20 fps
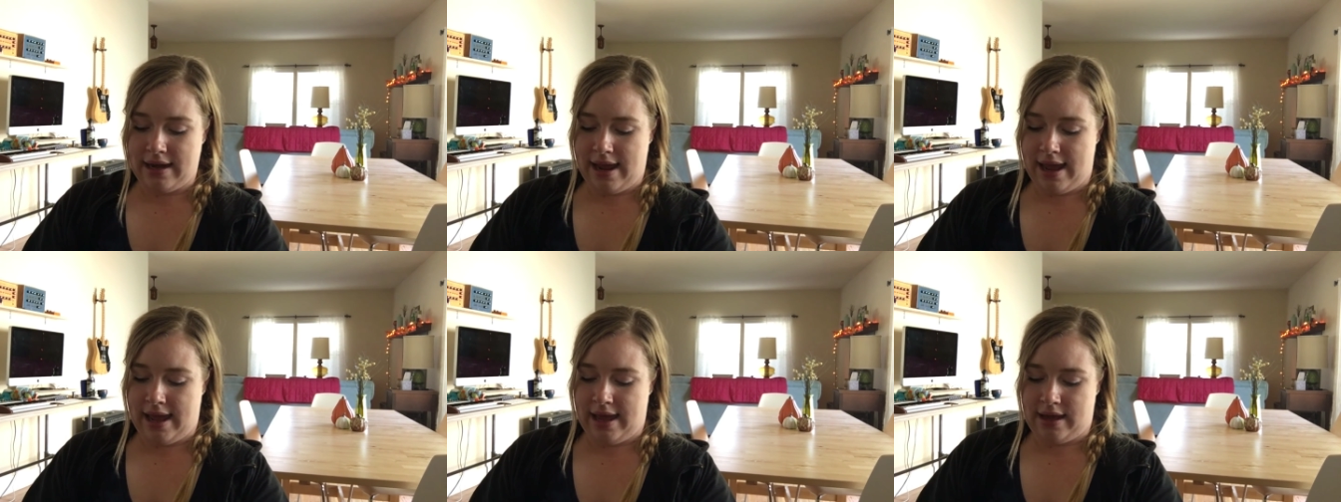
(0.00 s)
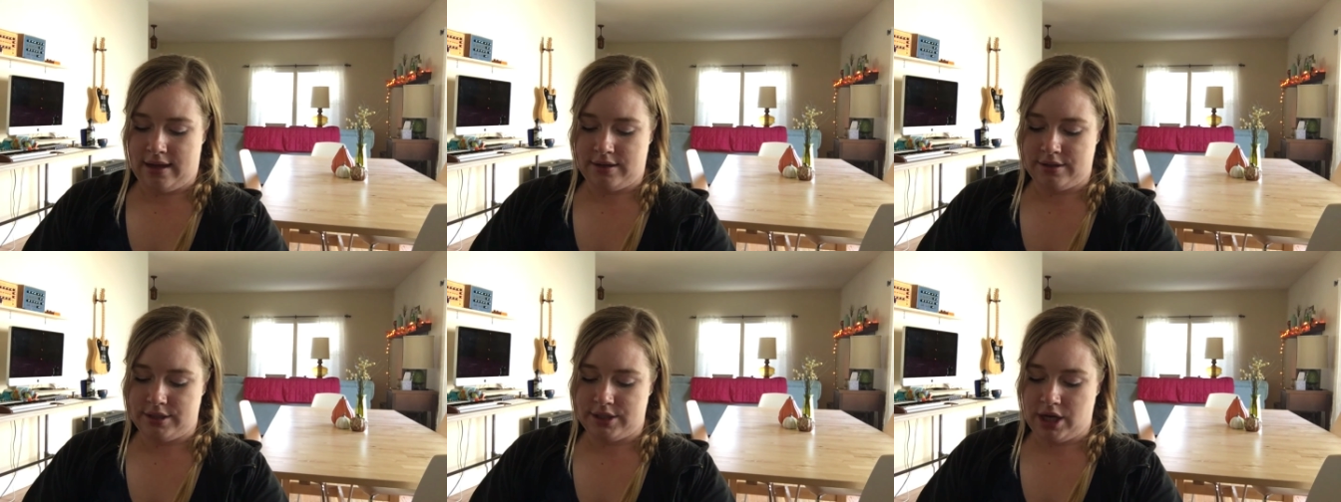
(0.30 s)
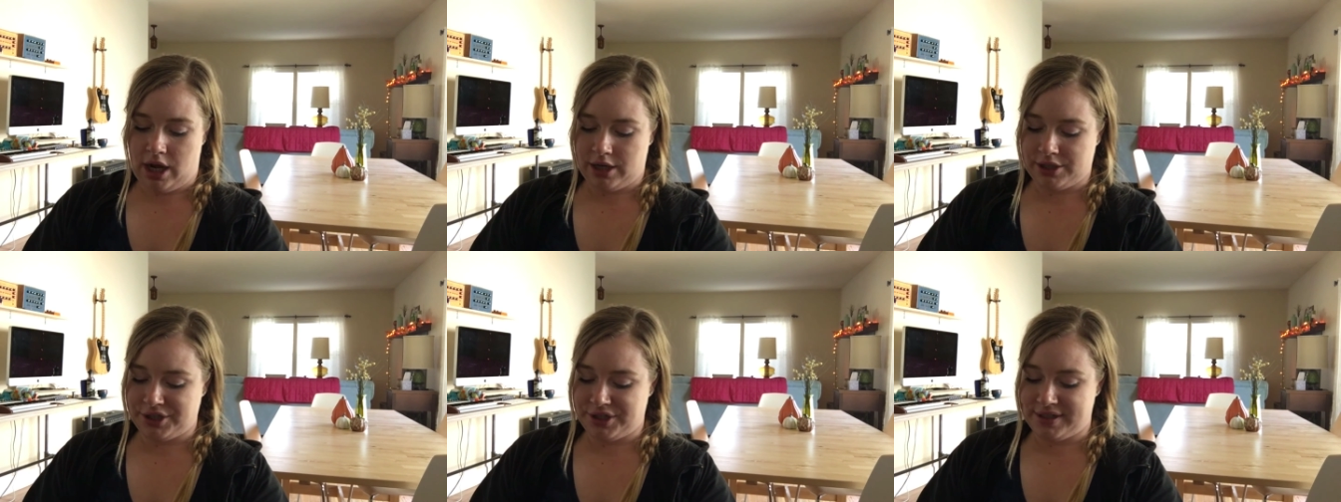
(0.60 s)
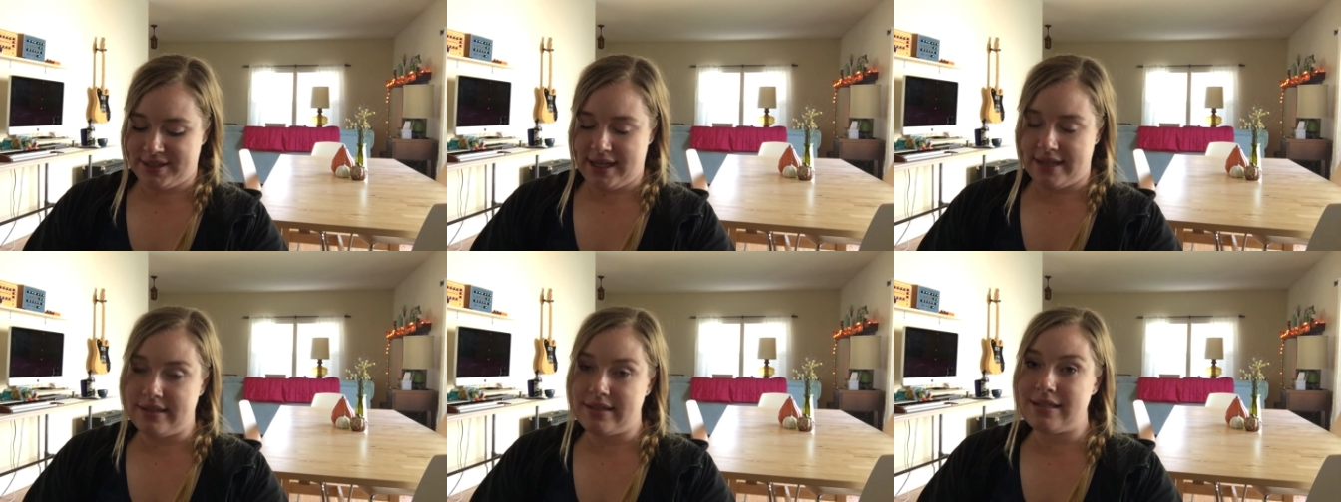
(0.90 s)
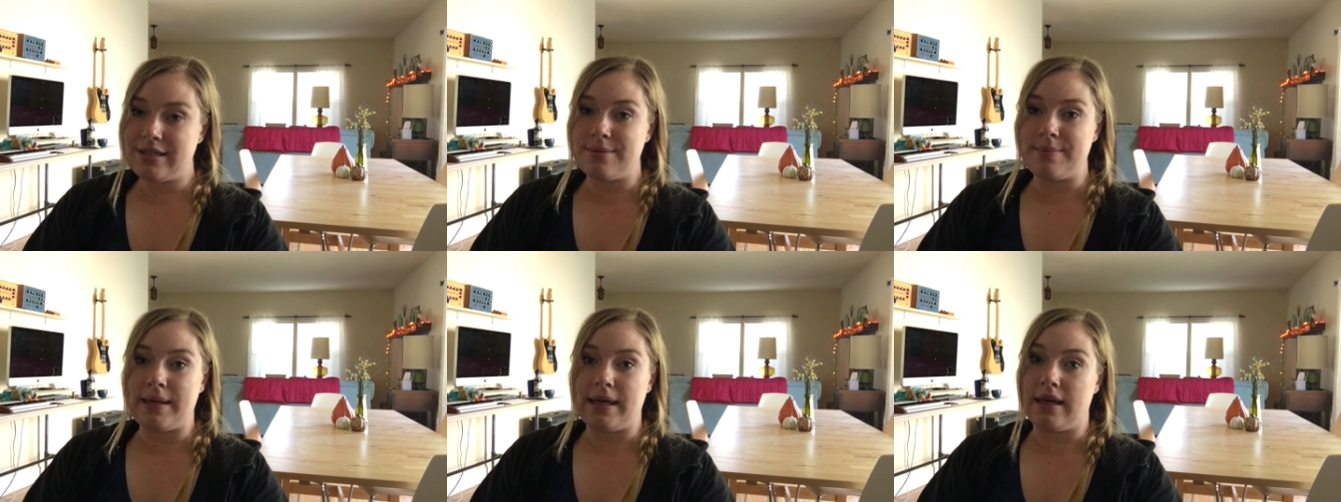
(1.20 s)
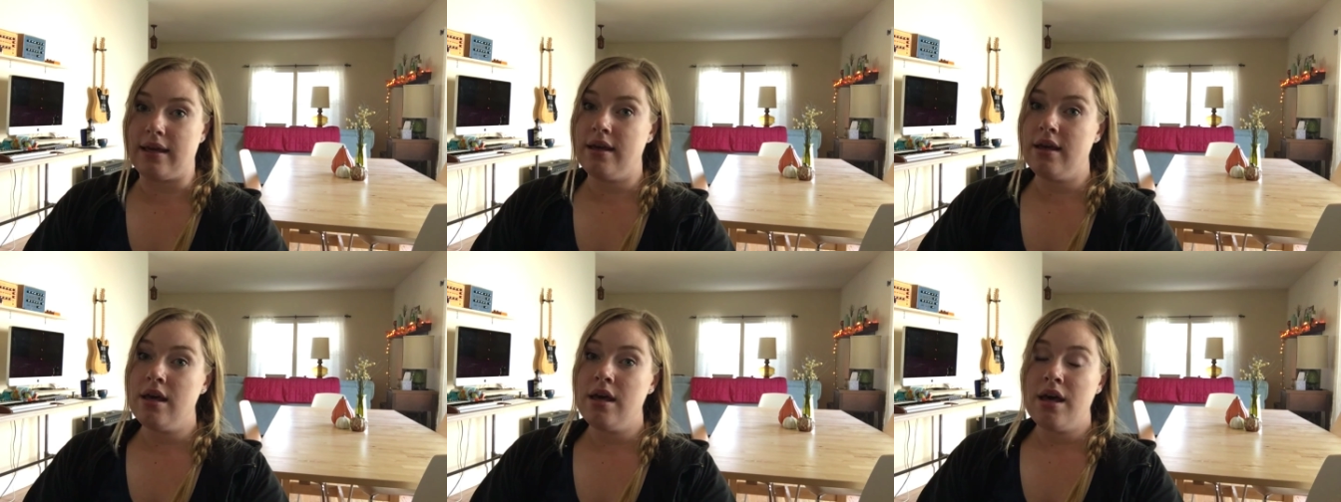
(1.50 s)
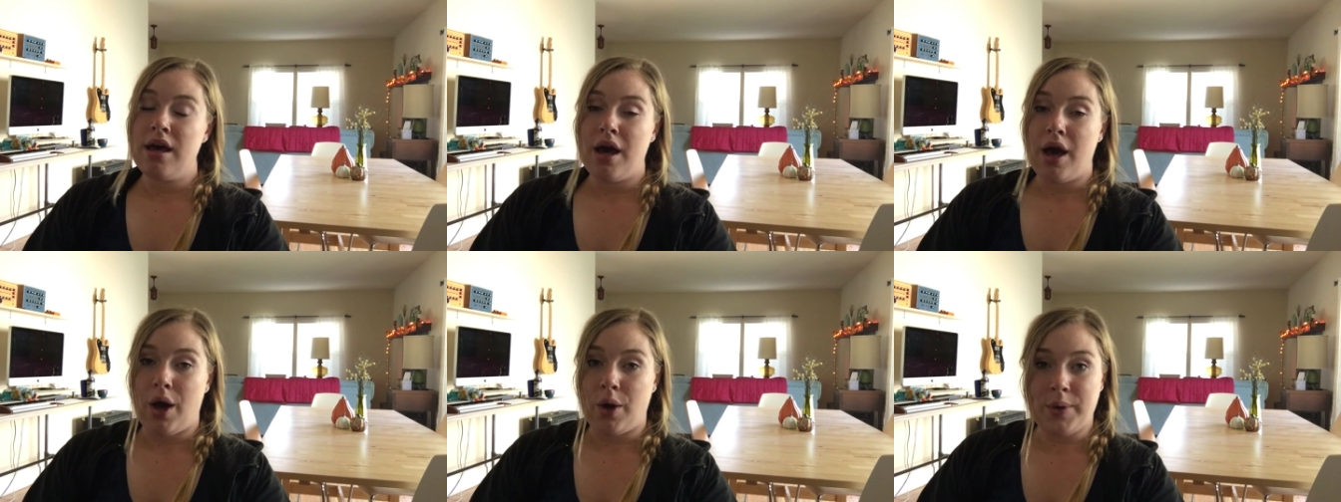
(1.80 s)
and the doctor says to me,
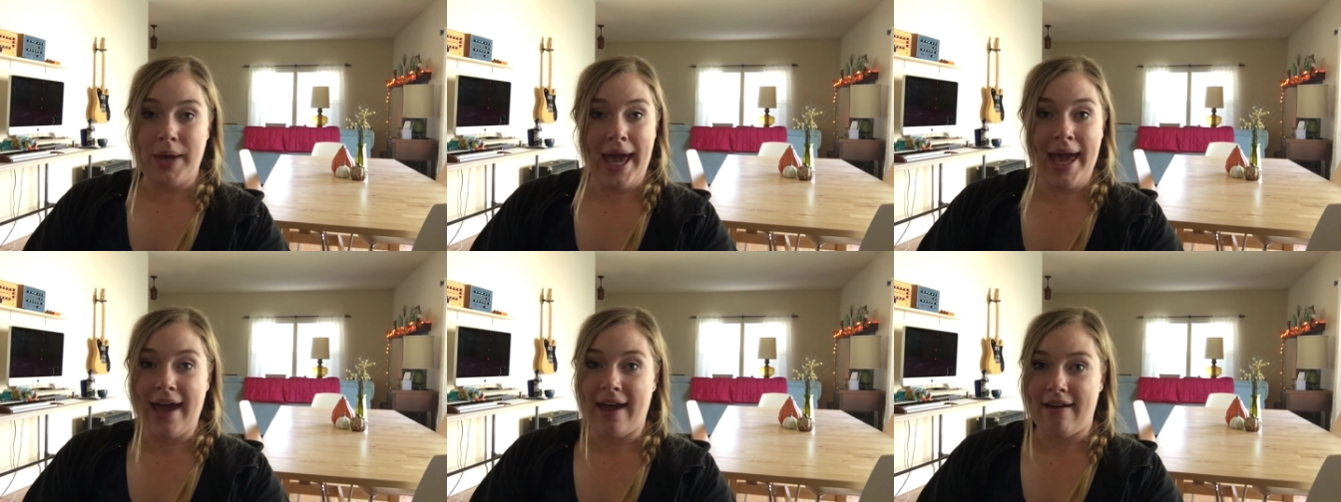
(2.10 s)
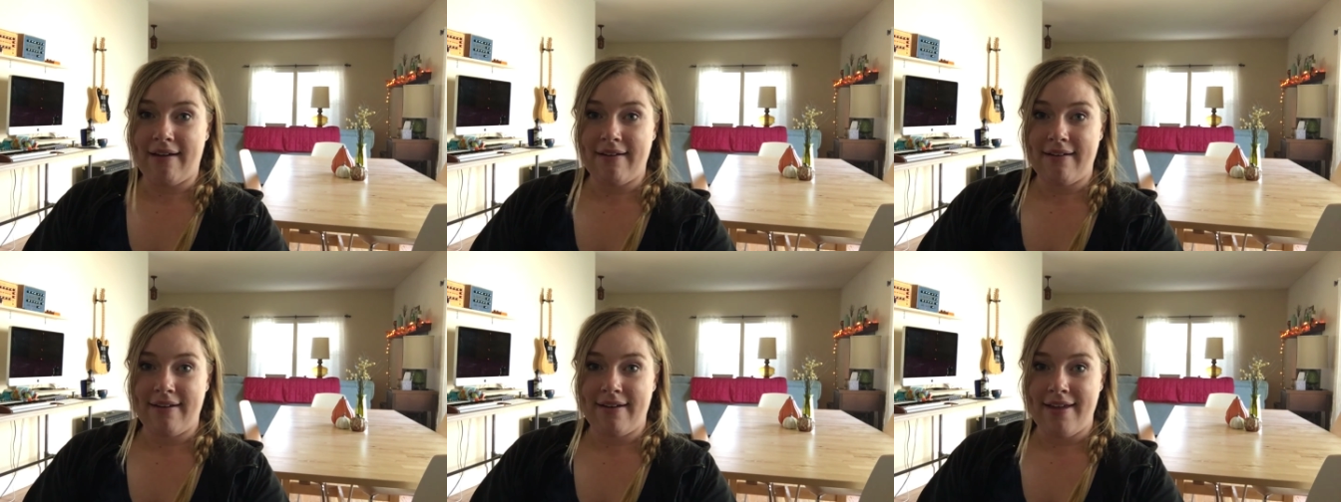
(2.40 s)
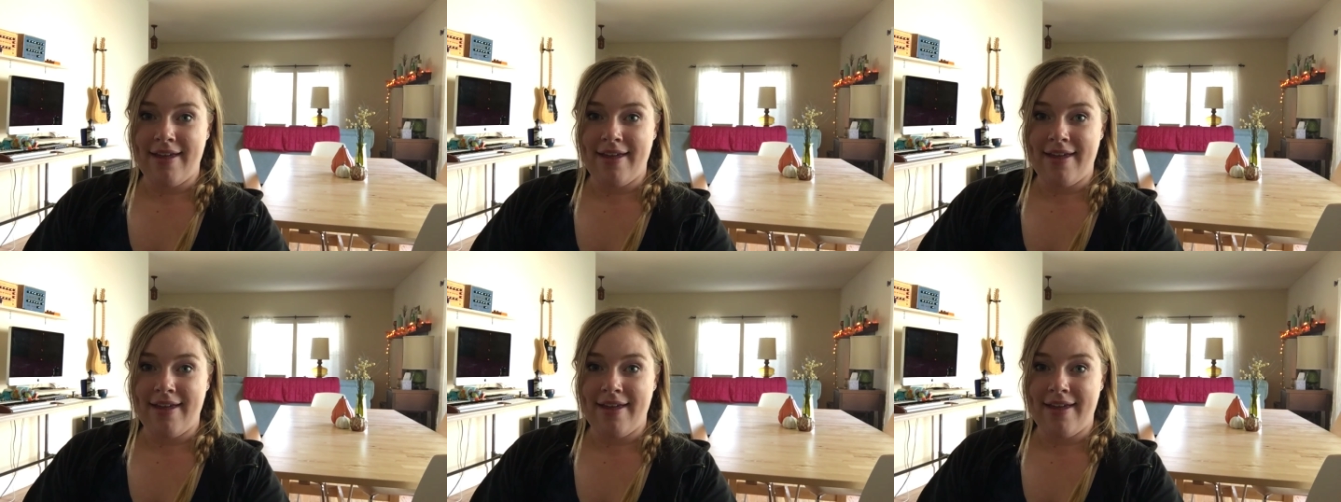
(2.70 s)
okay,